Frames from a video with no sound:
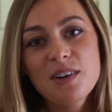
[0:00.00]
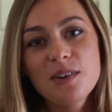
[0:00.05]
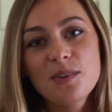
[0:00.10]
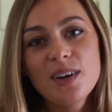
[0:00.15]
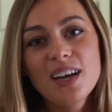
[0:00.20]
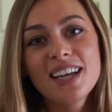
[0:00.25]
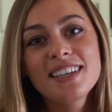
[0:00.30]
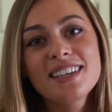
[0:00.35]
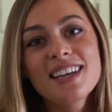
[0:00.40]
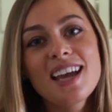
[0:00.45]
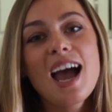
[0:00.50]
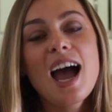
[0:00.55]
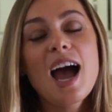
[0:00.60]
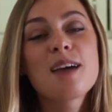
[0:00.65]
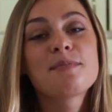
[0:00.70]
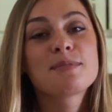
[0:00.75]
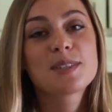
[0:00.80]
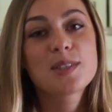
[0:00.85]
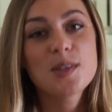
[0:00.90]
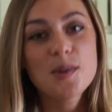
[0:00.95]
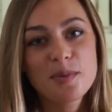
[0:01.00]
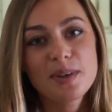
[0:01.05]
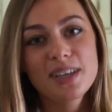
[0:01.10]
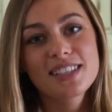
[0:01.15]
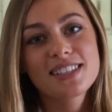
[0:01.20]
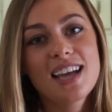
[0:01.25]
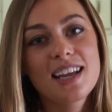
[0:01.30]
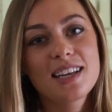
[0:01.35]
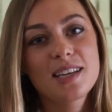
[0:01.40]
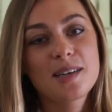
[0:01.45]
everyone! I'm super
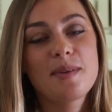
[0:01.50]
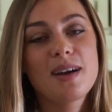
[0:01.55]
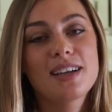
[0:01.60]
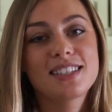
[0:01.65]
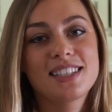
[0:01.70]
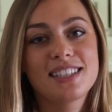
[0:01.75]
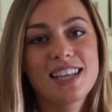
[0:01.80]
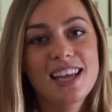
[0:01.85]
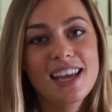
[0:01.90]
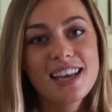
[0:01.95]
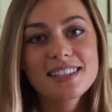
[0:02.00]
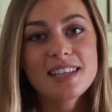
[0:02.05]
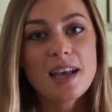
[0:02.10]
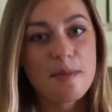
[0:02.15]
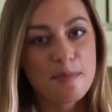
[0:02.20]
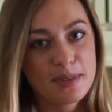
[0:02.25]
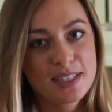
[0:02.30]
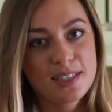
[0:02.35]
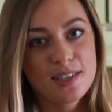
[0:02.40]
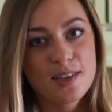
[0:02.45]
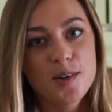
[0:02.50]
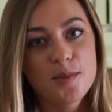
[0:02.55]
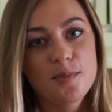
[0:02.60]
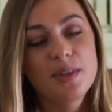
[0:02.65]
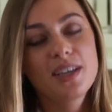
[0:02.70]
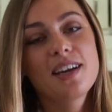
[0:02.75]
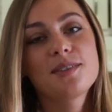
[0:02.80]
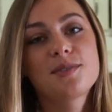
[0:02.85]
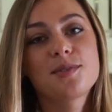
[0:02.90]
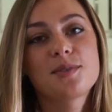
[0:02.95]
excited about today's episode
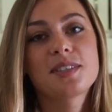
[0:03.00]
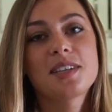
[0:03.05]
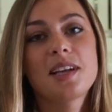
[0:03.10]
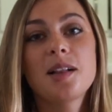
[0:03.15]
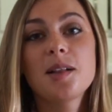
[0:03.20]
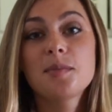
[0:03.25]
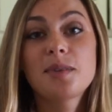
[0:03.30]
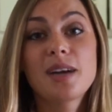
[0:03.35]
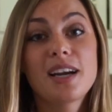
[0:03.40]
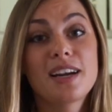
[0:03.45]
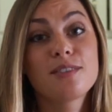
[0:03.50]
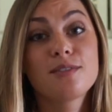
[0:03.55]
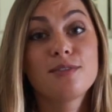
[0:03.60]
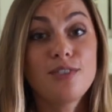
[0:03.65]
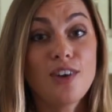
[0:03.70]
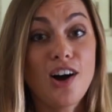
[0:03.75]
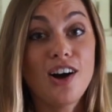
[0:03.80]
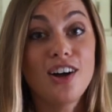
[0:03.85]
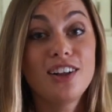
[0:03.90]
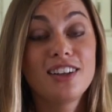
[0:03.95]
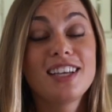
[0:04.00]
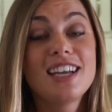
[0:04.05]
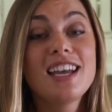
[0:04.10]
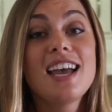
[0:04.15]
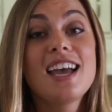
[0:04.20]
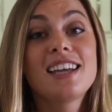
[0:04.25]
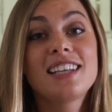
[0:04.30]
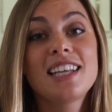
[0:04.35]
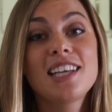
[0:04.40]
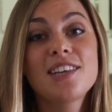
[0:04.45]
because we're celebrating fall.
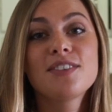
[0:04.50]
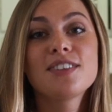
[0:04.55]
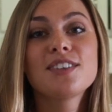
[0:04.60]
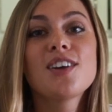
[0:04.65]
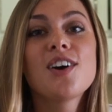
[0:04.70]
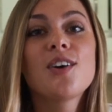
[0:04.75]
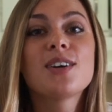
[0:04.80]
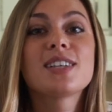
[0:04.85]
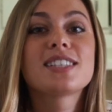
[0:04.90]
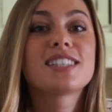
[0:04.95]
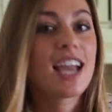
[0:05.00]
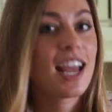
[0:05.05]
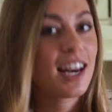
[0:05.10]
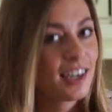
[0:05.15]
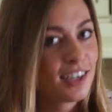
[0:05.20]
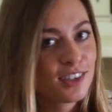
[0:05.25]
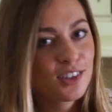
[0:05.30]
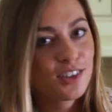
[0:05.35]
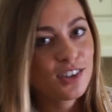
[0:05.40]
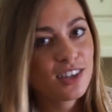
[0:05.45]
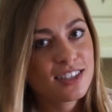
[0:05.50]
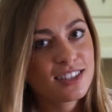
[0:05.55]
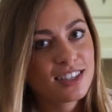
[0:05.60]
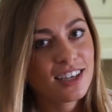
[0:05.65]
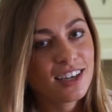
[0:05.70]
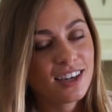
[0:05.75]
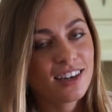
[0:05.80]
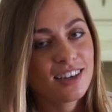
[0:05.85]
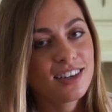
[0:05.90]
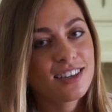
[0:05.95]
And even though it's 80 degrees
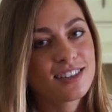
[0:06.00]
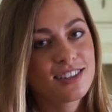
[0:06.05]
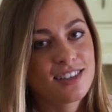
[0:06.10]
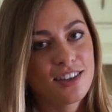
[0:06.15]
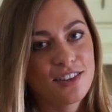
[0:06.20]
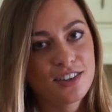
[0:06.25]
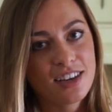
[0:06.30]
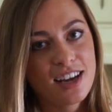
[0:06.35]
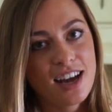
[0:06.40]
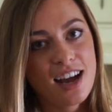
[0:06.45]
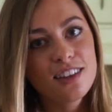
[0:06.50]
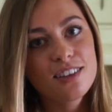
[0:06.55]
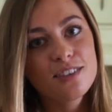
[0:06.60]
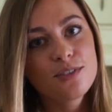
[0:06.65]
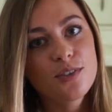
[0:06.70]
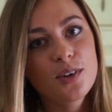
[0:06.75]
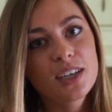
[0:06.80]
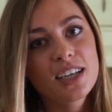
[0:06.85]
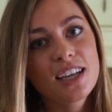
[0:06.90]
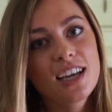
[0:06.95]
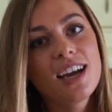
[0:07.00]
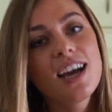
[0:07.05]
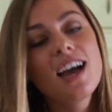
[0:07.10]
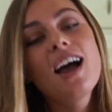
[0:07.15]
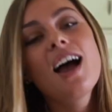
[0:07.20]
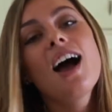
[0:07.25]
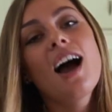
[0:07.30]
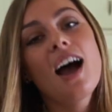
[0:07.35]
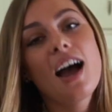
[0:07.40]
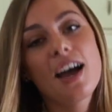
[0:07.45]
here in Southern California,
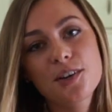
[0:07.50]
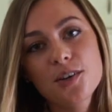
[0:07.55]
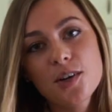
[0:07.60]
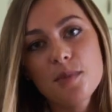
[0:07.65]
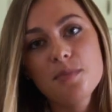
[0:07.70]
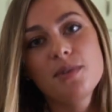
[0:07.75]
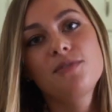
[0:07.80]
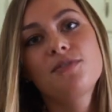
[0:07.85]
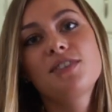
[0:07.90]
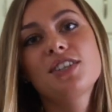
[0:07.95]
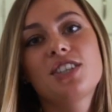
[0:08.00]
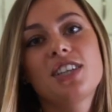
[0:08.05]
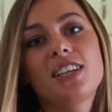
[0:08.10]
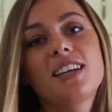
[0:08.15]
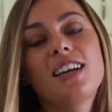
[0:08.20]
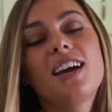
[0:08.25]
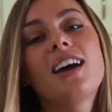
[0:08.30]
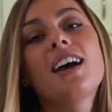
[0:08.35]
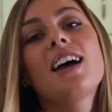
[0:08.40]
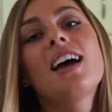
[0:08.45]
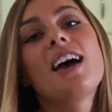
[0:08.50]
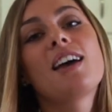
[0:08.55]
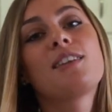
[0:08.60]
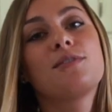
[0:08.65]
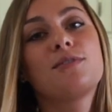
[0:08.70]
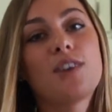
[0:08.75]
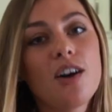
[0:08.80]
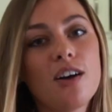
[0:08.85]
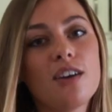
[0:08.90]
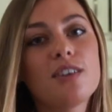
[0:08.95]
I grew up in Virginia and
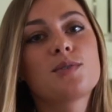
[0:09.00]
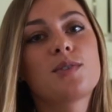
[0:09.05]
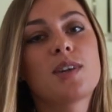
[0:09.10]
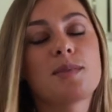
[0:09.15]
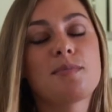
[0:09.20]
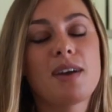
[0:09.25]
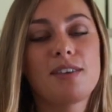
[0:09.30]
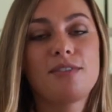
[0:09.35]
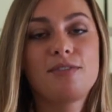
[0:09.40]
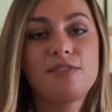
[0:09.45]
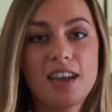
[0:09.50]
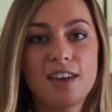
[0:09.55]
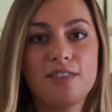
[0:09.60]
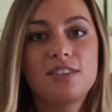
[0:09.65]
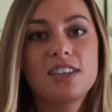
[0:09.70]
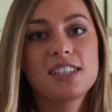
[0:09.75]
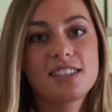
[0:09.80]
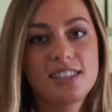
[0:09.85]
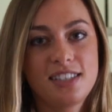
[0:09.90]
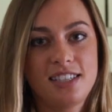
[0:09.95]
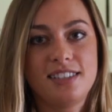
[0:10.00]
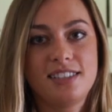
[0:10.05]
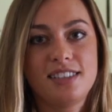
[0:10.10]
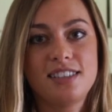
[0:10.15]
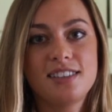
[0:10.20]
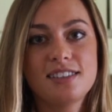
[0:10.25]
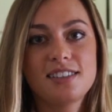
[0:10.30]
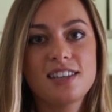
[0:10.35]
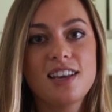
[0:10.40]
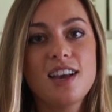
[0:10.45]
fall is one of my favorite
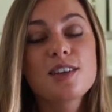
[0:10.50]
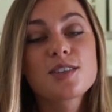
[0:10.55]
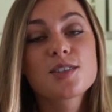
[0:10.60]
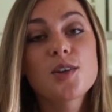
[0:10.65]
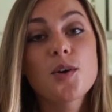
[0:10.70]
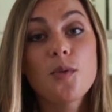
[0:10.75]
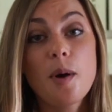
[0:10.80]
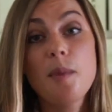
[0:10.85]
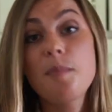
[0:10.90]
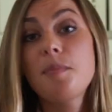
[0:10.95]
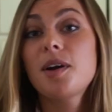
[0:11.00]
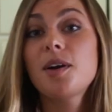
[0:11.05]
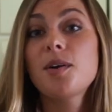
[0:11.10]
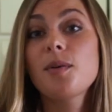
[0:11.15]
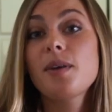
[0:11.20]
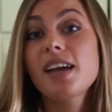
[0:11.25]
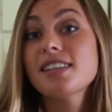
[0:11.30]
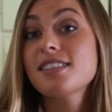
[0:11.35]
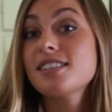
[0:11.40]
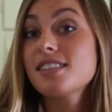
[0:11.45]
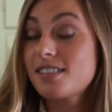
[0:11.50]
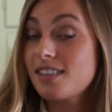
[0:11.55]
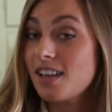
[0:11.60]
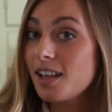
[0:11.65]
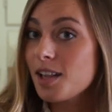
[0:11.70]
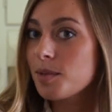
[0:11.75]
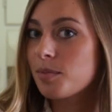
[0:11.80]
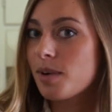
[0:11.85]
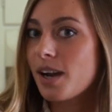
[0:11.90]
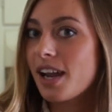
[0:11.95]
seasons. So what better way to
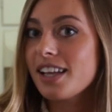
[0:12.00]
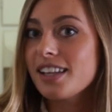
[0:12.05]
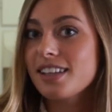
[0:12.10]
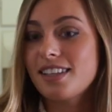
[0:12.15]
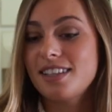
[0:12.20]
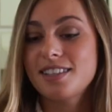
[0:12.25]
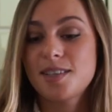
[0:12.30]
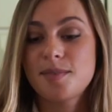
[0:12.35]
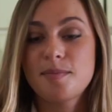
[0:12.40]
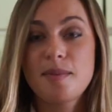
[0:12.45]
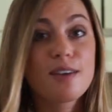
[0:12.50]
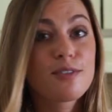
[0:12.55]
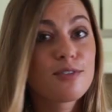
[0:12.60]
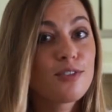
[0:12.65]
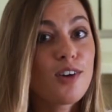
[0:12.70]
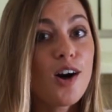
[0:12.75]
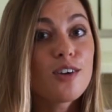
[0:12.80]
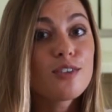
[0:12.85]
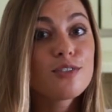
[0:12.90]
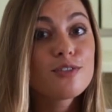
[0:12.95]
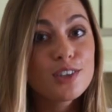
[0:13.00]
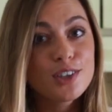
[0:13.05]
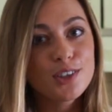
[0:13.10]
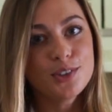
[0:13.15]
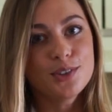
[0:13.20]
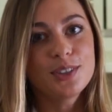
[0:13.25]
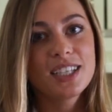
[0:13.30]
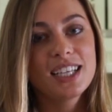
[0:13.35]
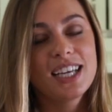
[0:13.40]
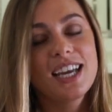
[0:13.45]
celebrate than to make fall
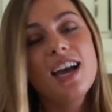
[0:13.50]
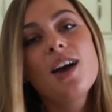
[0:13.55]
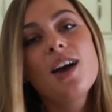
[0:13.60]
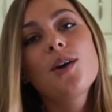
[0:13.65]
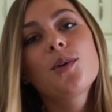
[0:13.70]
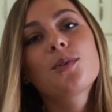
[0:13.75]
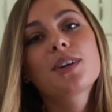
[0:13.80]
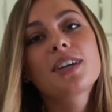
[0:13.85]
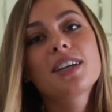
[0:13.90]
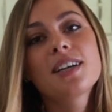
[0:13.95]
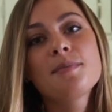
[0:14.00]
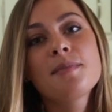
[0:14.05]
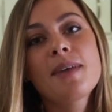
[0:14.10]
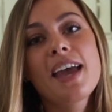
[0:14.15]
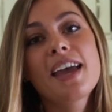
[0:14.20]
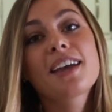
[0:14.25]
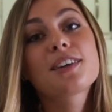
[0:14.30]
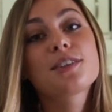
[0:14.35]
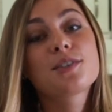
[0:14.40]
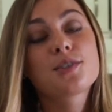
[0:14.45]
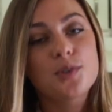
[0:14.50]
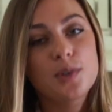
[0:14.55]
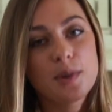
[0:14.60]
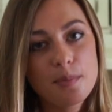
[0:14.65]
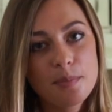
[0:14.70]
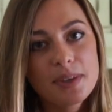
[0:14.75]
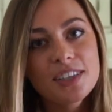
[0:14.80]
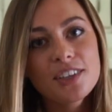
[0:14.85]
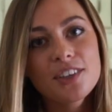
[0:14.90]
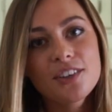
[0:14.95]
food? We're going to make
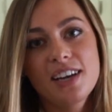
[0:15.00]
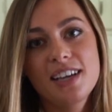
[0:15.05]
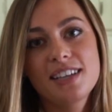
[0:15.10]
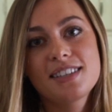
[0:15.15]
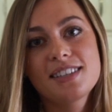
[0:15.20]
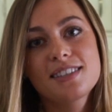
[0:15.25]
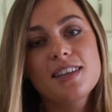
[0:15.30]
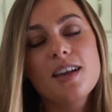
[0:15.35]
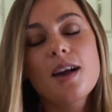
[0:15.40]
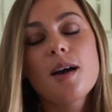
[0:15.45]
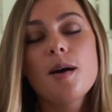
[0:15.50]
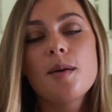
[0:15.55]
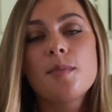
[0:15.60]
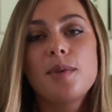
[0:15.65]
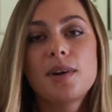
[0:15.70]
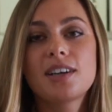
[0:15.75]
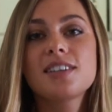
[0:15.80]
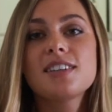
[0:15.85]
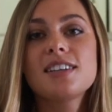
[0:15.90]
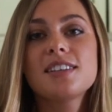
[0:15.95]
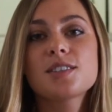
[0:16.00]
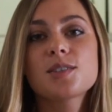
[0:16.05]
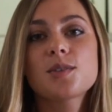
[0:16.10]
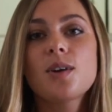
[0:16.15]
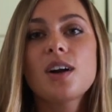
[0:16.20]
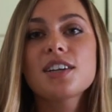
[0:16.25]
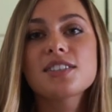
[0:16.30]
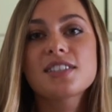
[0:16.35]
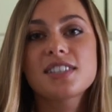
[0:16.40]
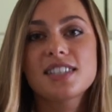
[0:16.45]
shrimp and grits, a butternut
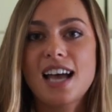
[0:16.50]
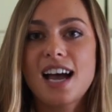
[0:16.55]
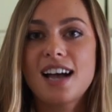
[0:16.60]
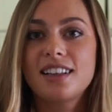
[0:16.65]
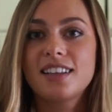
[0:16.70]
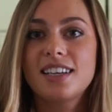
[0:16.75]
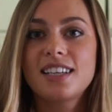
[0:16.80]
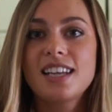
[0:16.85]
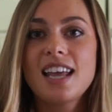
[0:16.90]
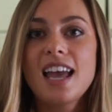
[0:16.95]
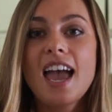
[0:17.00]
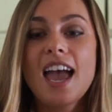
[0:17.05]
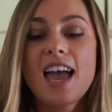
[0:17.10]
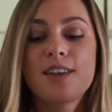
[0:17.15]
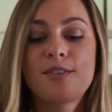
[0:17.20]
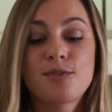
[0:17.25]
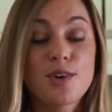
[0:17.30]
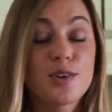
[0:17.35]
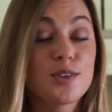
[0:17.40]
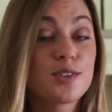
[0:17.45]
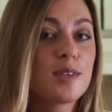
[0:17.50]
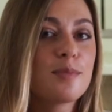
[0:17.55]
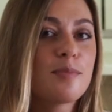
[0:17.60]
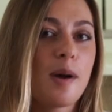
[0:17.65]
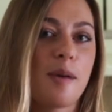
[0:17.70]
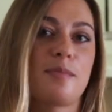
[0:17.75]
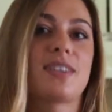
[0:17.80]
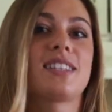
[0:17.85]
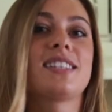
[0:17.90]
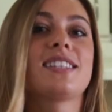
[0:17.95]
squash salad, and roasted
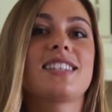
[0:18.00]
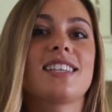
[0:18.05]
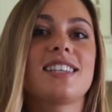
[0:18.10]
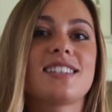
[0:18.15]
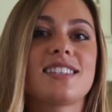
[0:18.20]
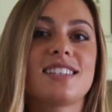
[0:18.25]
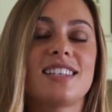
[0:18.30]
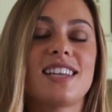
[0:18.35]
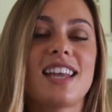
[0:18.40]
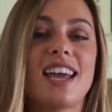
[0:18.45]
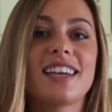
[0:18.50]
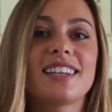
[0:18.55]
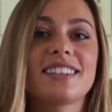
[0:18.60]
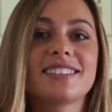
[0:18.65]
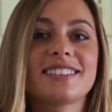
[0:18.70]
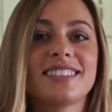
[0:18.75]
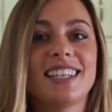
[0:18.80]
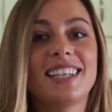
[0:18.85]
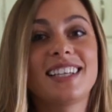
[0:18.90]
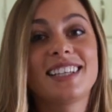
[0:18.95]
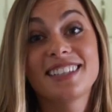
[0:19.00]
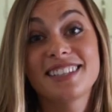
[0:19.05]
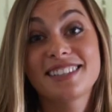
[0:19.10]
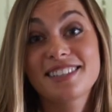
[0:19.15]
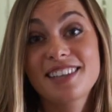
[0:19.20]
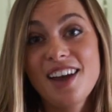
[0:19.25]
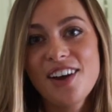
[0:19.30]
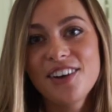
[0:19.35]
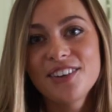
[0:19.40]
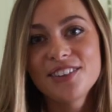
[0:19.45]
pumpkin seeds today. Let's
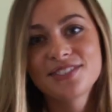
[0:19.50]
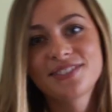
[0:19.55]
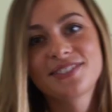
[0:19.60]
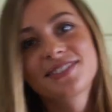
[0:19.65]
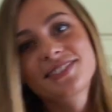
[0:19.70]
go!